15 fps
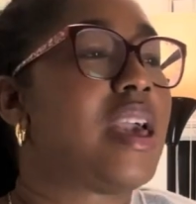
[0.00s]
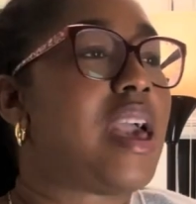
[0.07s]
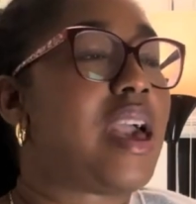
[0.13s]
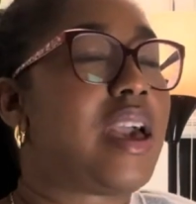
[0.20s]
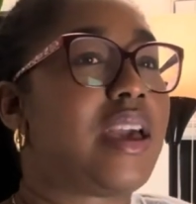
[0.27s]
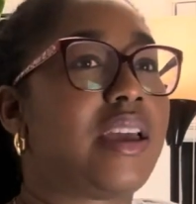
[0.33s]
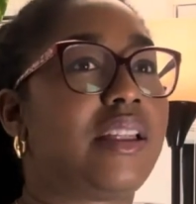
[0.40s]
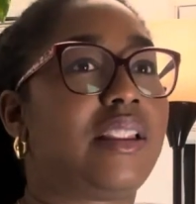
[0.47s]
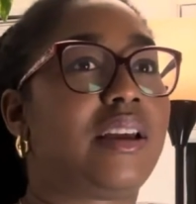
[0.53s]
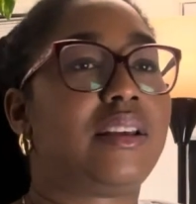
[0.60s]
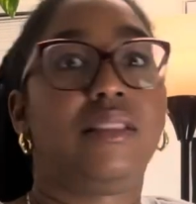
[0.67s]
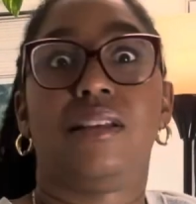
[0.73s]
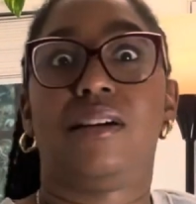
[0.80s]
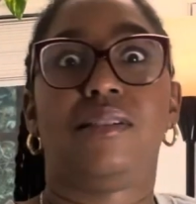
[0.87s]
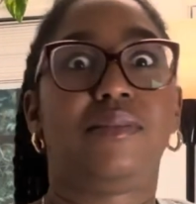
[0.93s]
and I
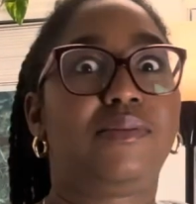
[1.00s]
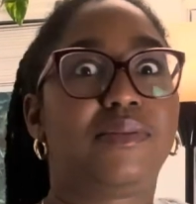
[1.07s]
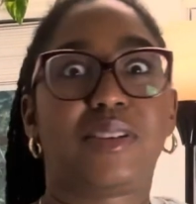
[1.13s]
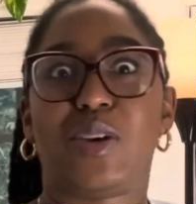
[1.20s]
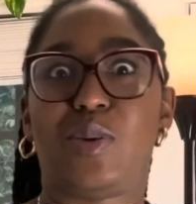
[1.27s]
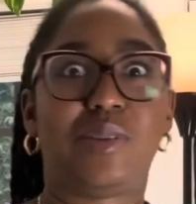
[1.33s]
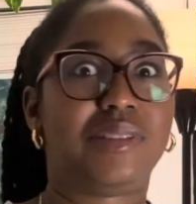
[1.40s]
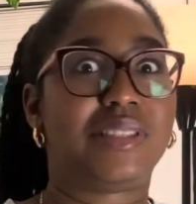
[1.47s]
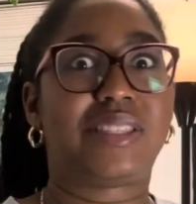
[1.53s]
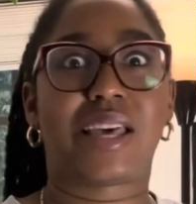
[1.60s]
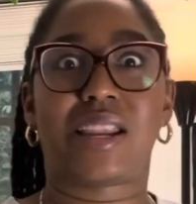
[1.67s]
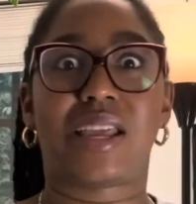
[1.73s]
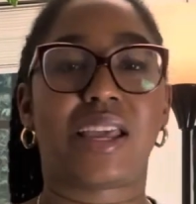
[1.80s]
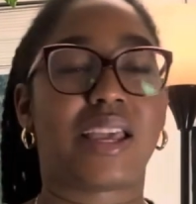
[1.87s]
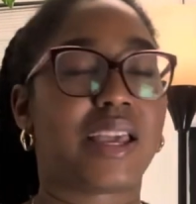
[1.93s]
love goal
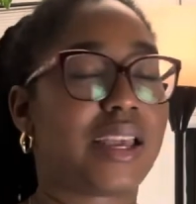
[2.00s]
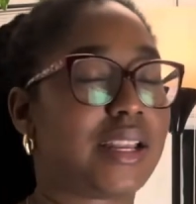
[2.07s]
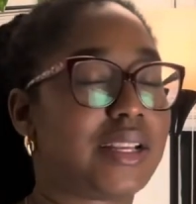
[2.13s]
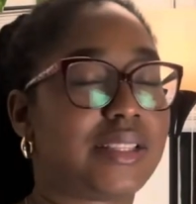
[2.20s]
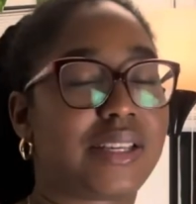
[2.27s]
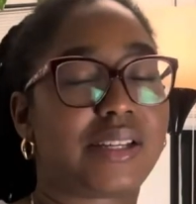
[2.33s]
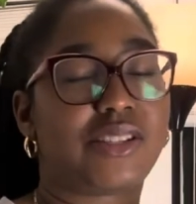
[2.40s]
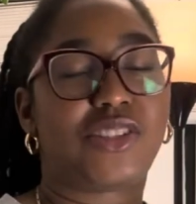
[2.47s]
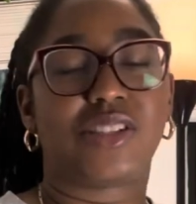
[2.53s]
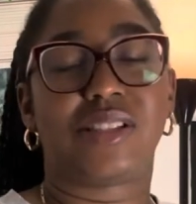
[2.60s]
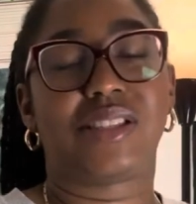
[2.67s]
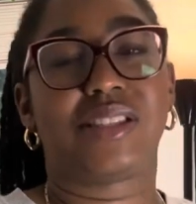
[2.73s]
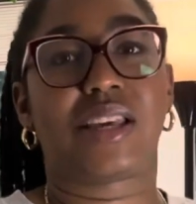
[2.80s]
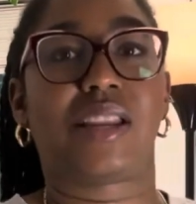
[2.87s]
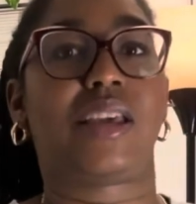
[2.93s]
setting and intention
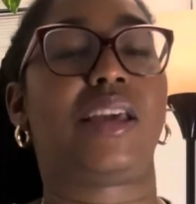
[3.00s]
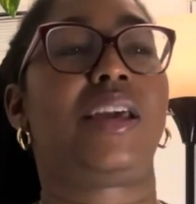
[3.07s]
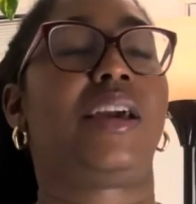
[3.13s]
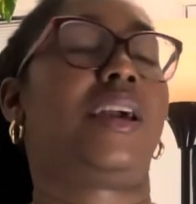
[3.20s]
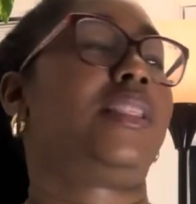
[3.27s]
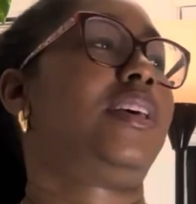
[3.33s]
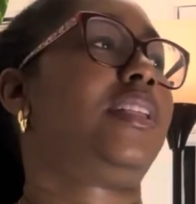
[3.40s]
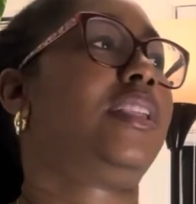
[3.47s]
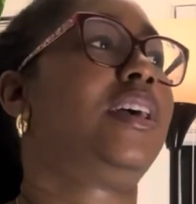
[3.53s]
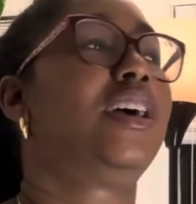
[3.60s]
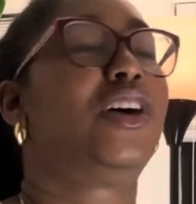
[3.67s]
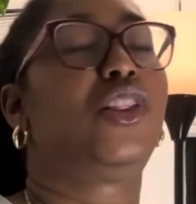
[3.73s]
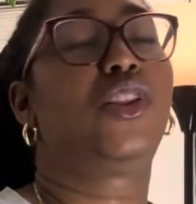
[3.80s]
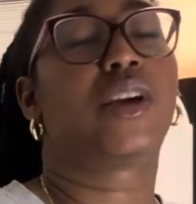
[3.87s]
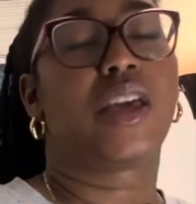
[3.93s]
setting and then
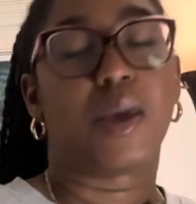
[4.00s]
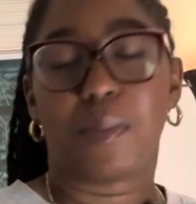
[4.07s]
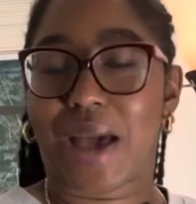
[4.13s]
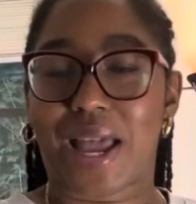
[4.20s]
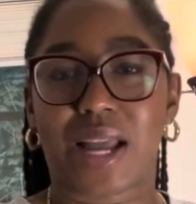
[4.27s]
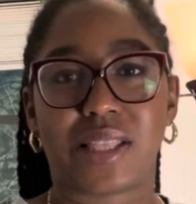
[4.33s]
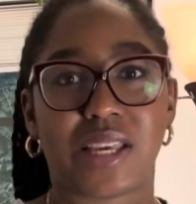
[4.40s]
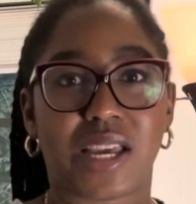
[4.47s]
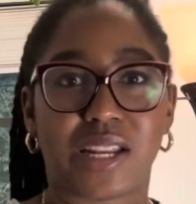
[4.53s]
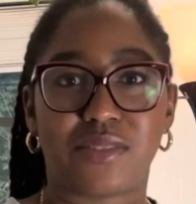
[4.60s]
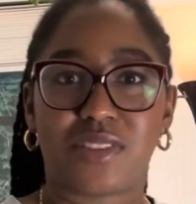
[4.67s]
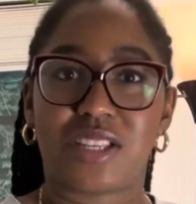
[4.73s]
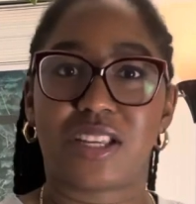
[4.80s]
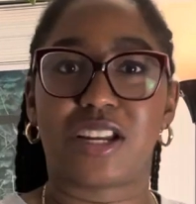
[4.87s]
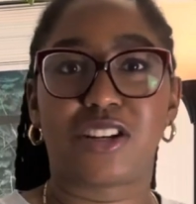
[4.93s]
looking back at the end of
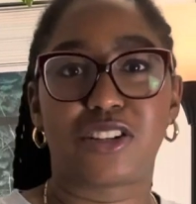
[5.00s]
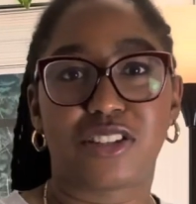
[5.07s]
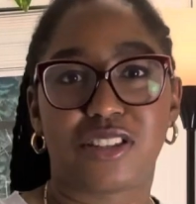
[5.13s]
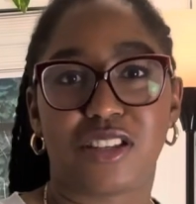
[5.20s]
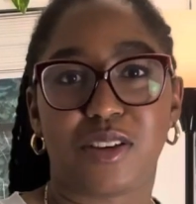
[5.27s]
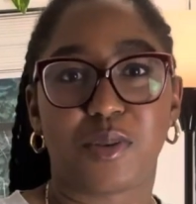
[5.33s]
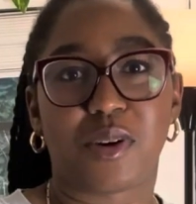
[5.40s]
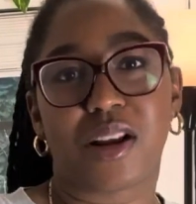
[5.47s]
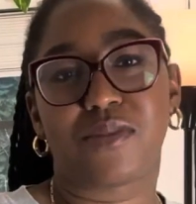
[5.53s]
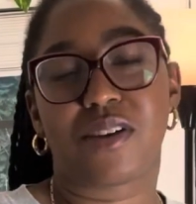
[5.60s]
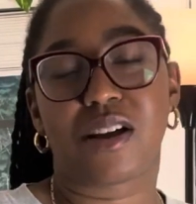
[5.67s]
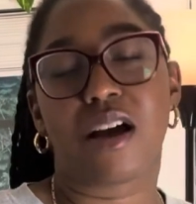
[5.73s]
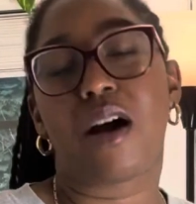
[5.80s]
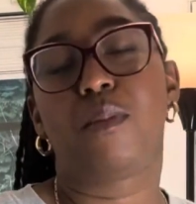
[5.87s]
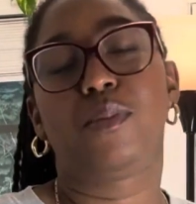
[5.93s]
the year to see what I've
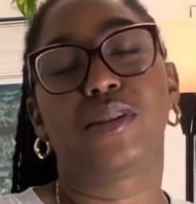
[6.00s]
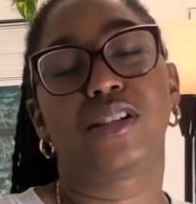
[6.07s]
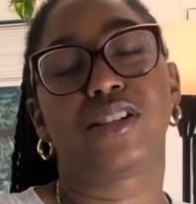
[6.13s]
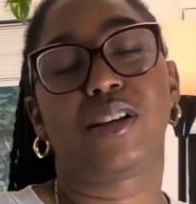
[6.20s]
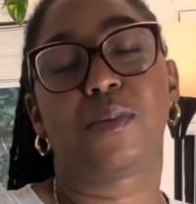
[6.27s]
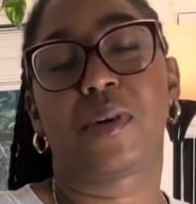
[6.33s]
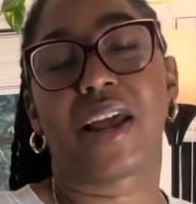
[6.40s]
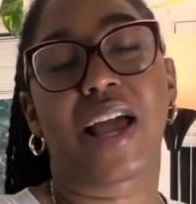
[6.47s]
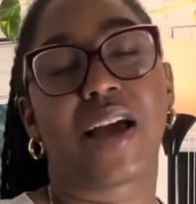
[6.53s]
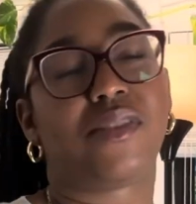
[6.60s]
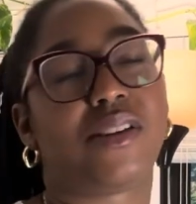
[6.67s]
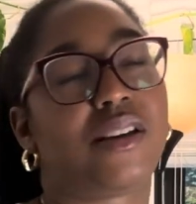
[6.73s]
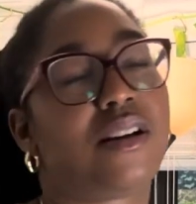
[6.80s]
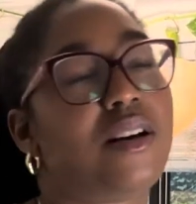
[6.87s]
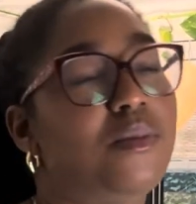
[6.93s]
accomplished and what I haven't
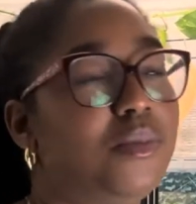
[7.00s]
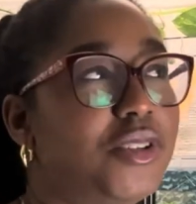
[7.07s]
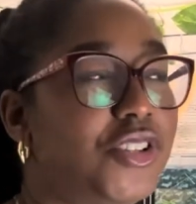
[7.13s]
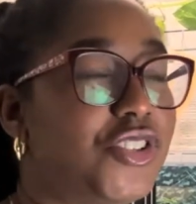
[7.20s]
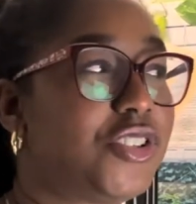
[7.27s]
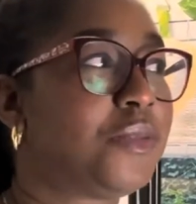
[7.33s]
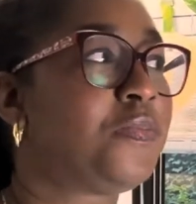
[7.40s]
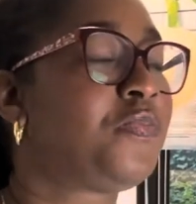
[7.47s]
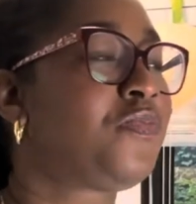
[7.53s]
accomplished.